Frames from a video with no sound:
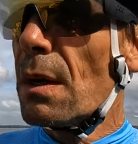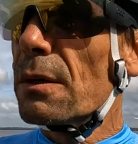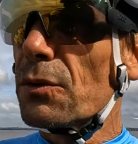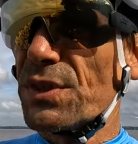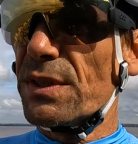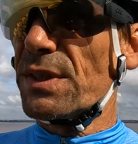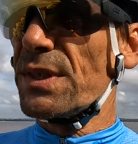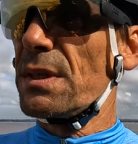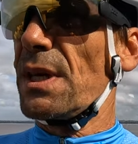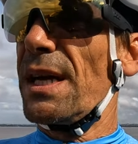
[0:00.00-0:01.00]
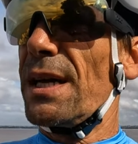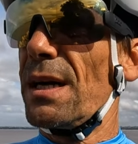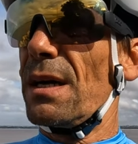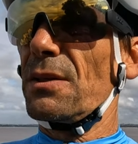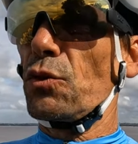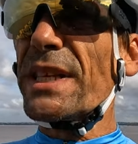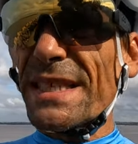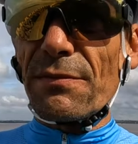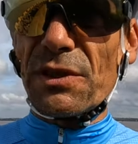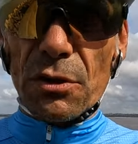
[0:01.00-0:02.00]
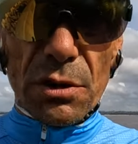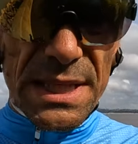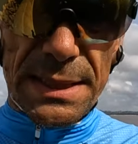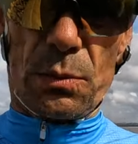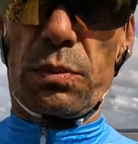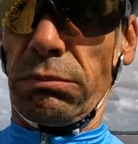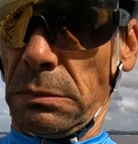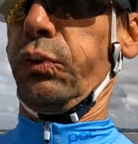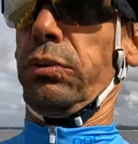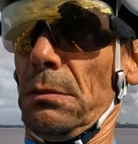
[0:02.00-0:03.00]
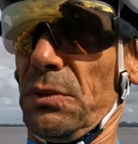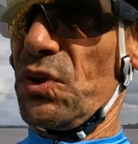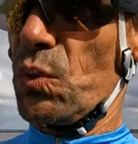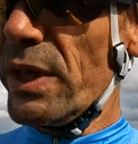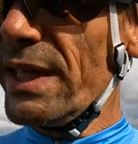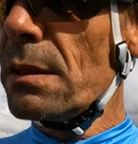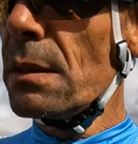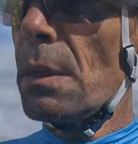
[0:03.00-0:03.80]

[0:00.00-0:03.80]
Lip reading: Of course it's 27 degrees, which is weird.